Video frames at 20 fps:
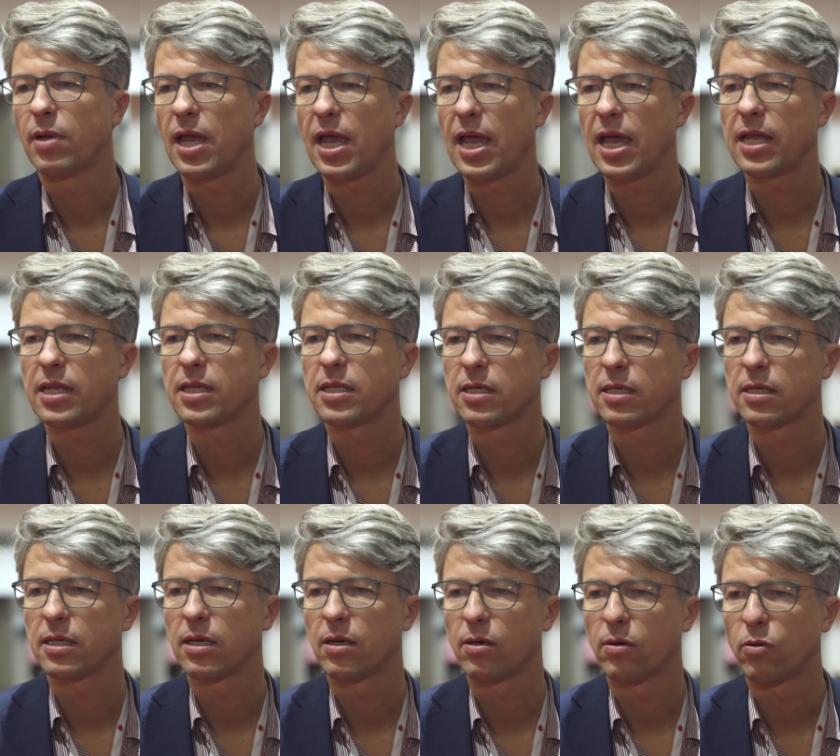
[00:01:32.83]
had
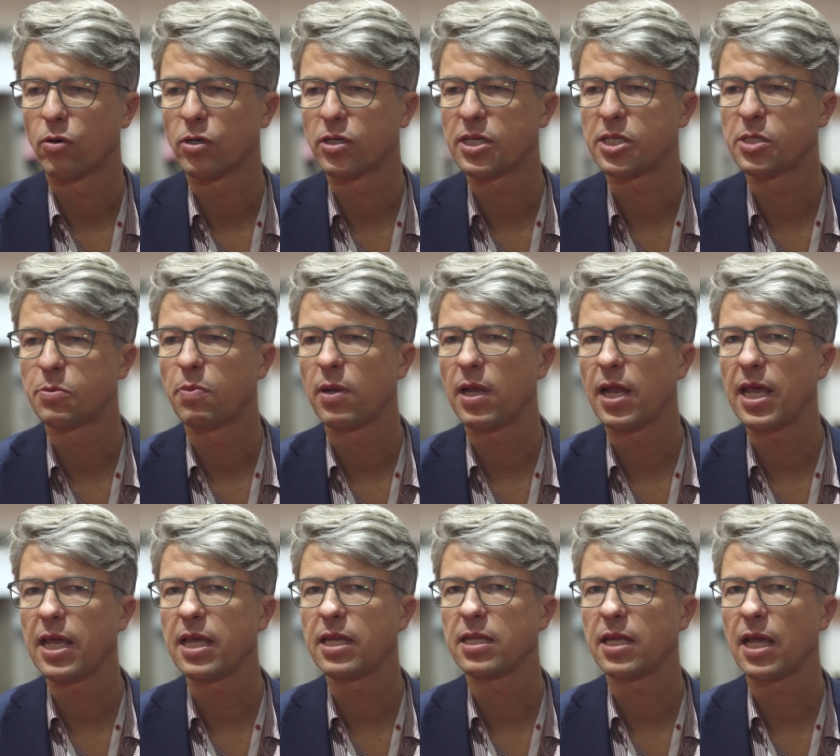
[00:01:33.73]
or
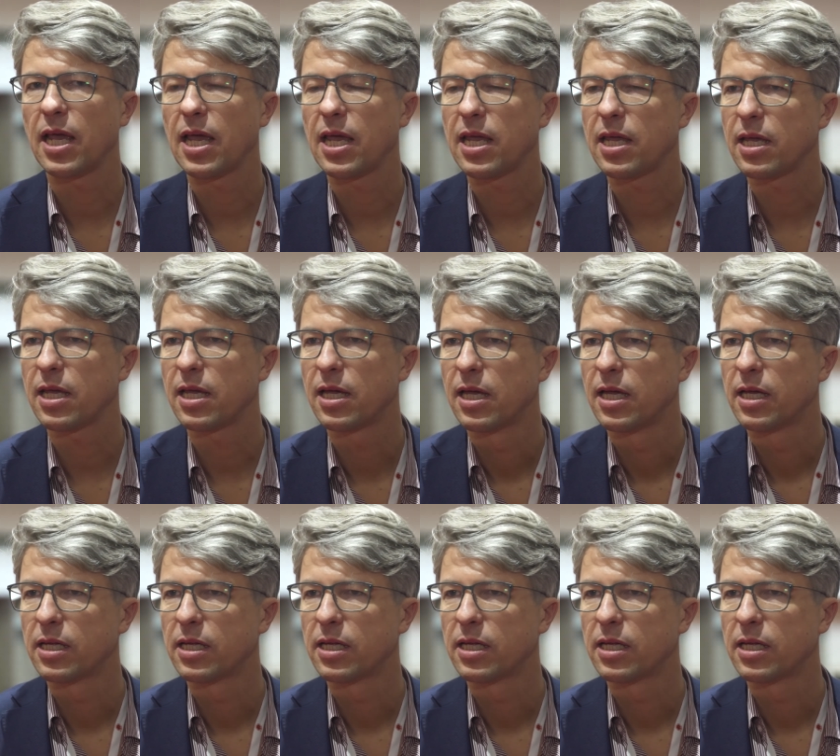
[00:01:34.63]
displayed a